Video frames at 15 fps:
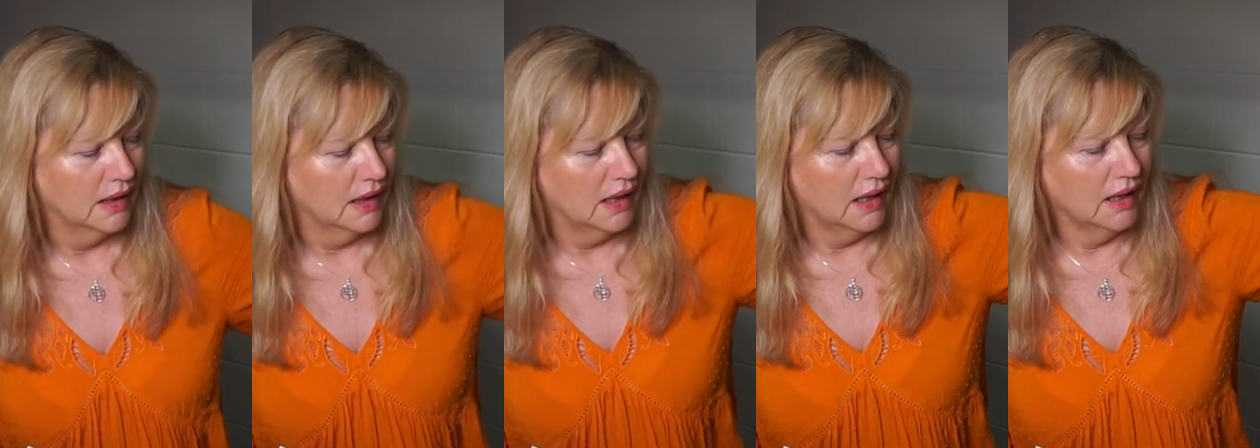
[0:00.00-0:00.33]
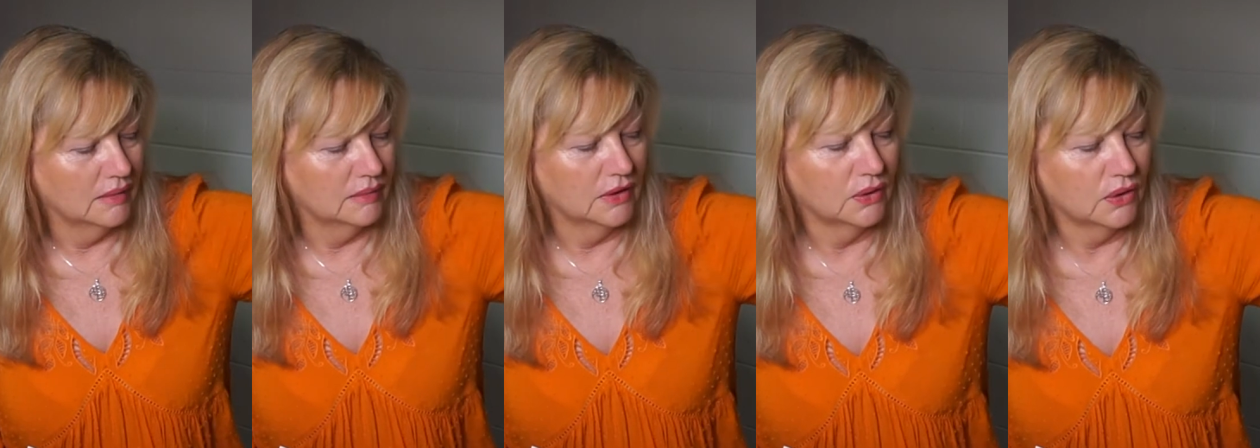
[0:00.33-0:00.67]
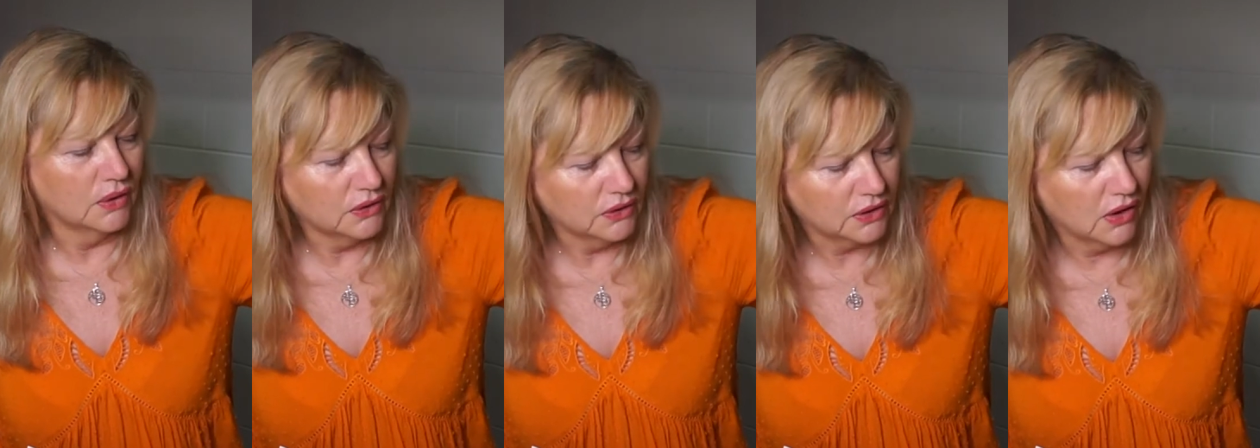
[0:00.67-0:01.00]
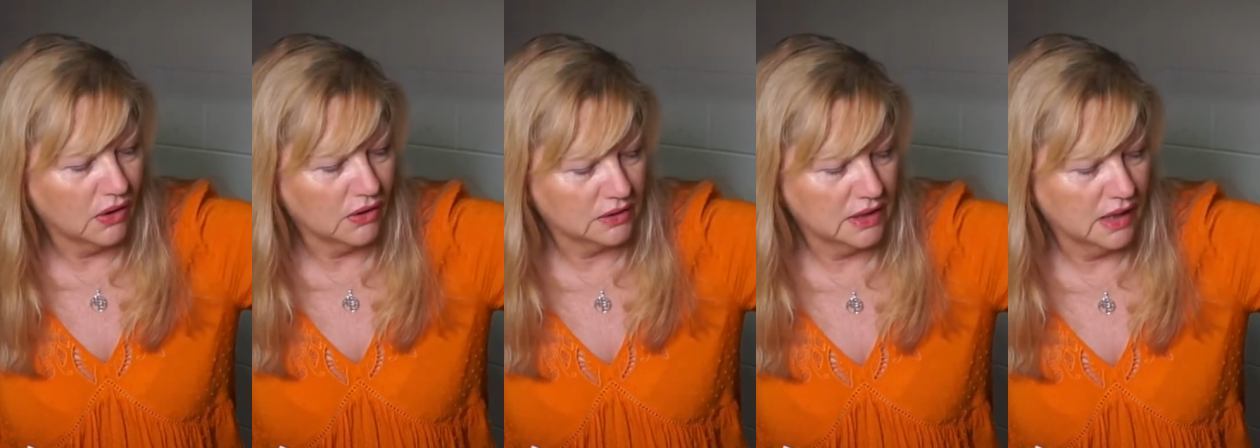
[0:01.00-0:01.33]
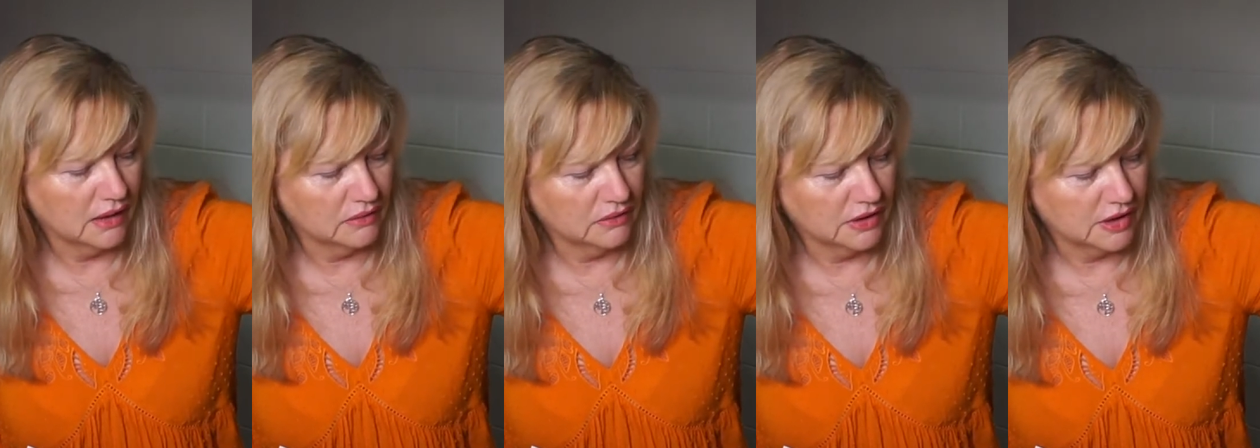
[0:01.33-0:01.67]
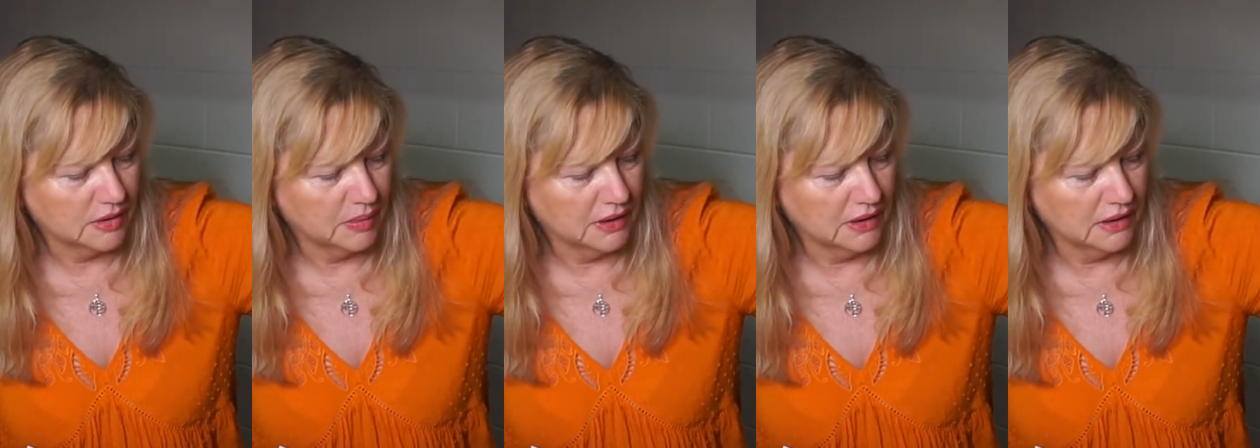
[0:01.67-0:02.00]
All the cocktail
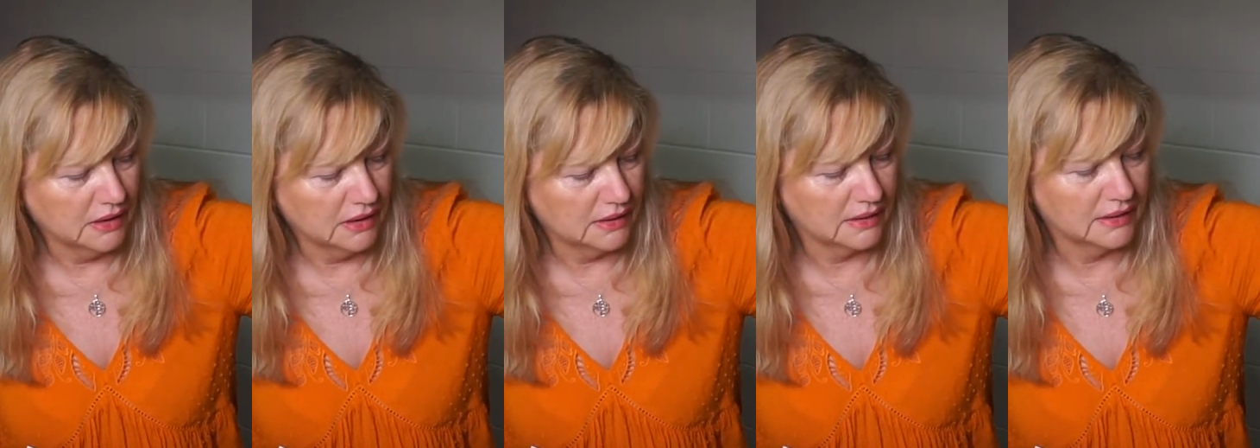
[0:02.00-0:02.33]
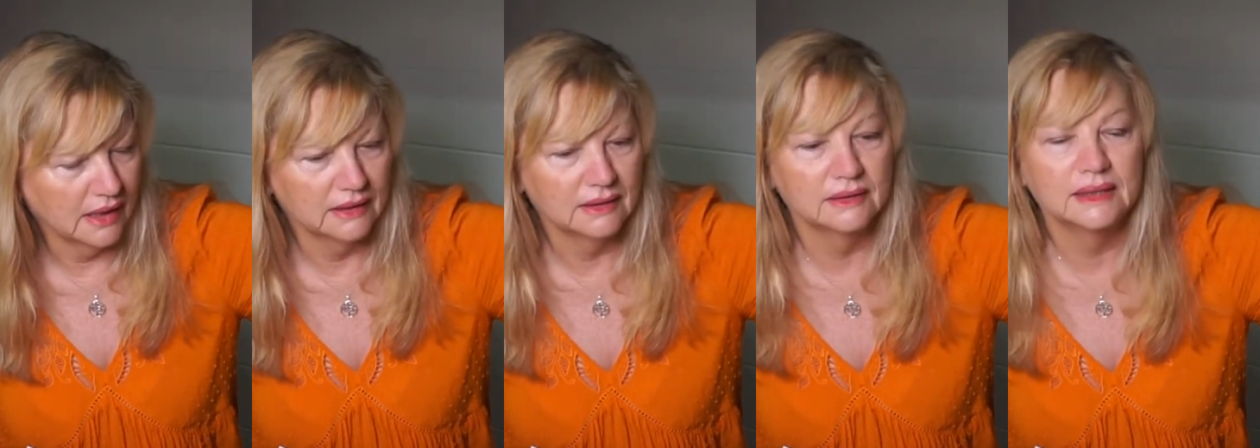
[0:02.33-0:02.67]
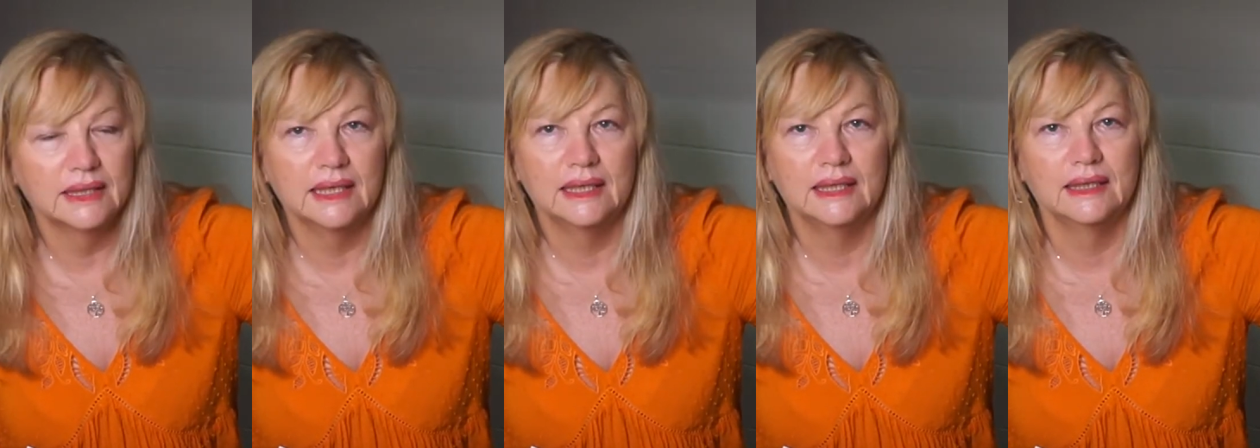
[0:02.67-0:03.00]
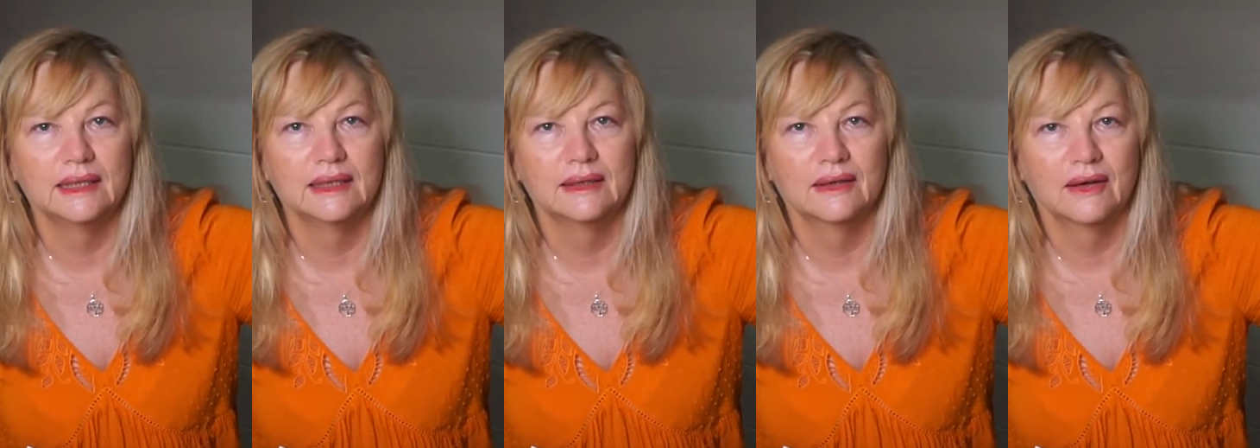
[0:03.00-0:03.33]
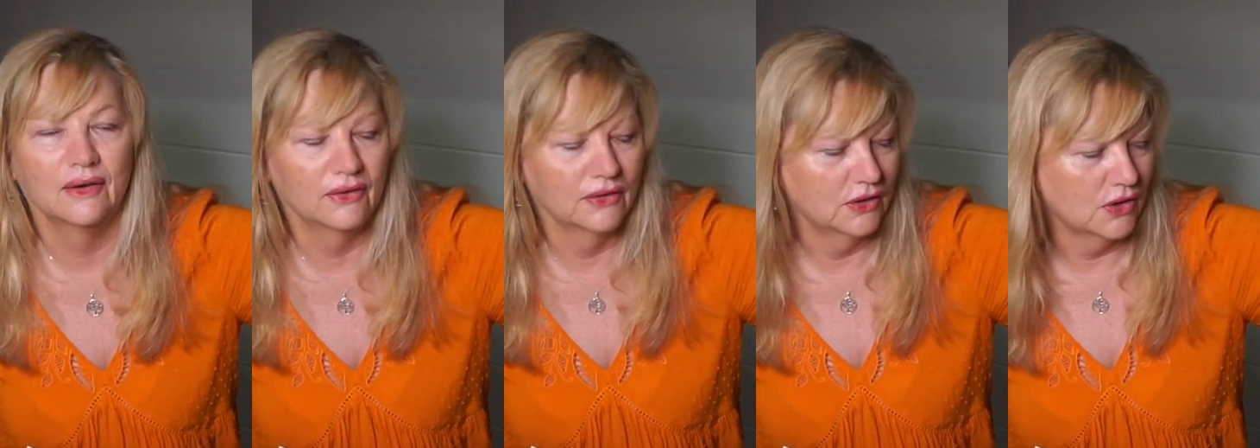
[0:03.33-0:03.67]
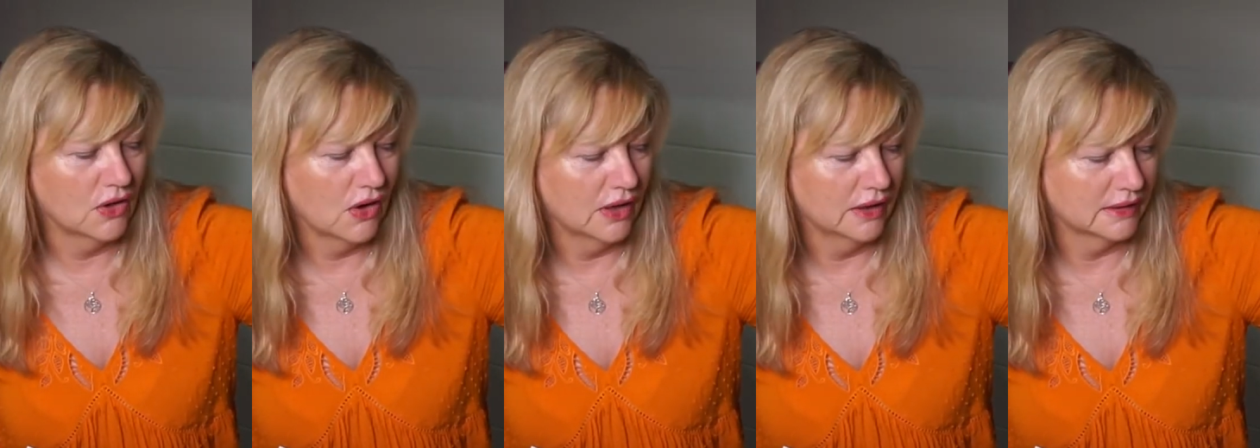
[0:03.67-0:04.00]
recipes that you're needing on the
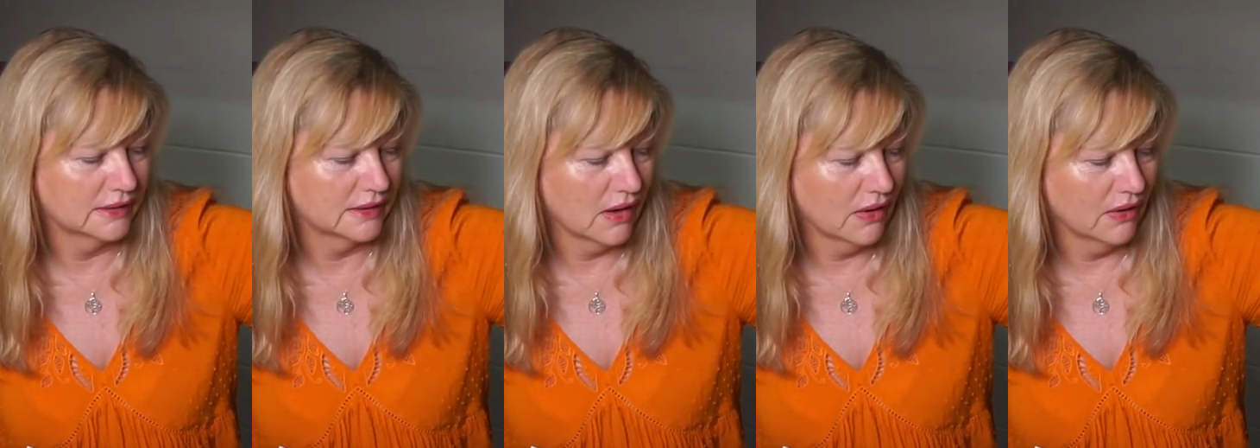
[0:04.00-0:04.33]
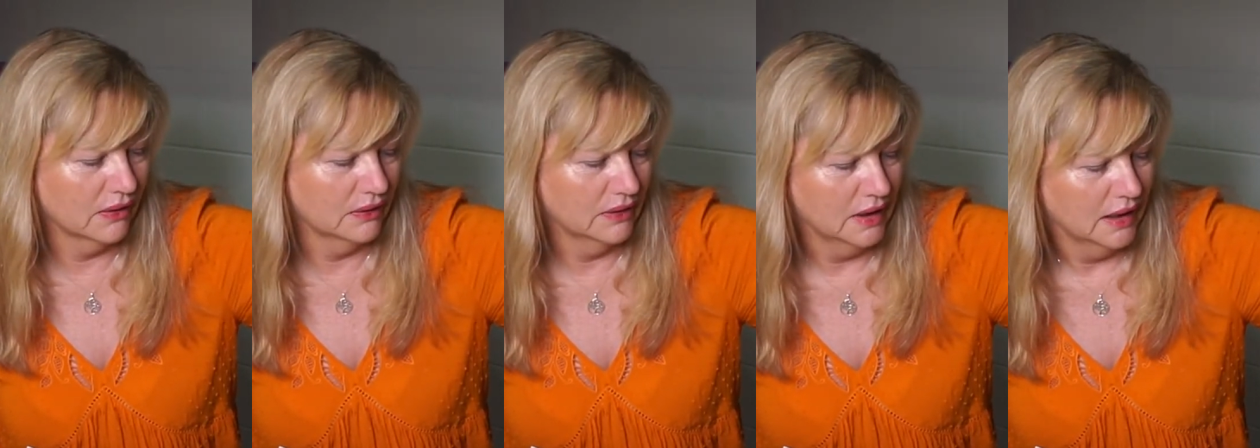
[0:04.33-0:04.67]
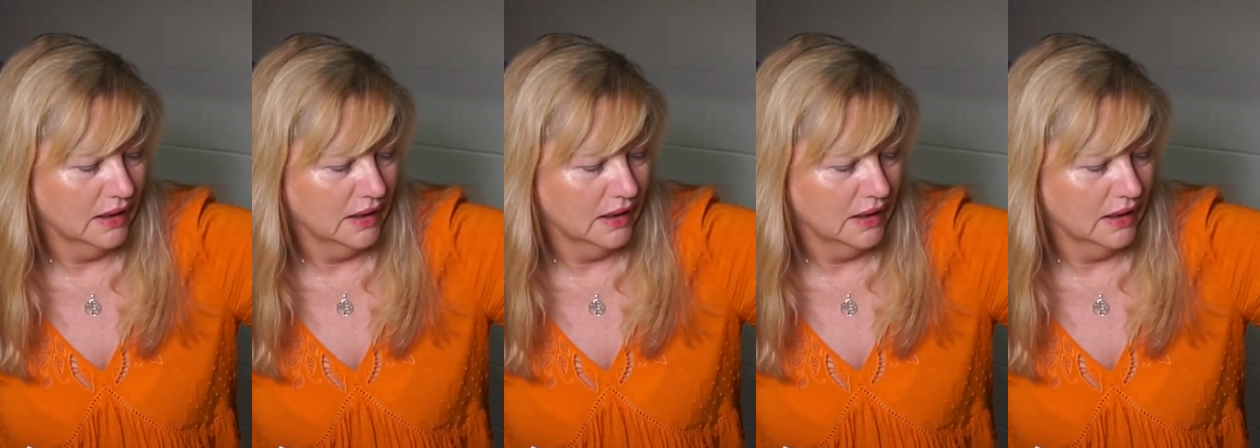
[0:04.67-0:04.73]
night, so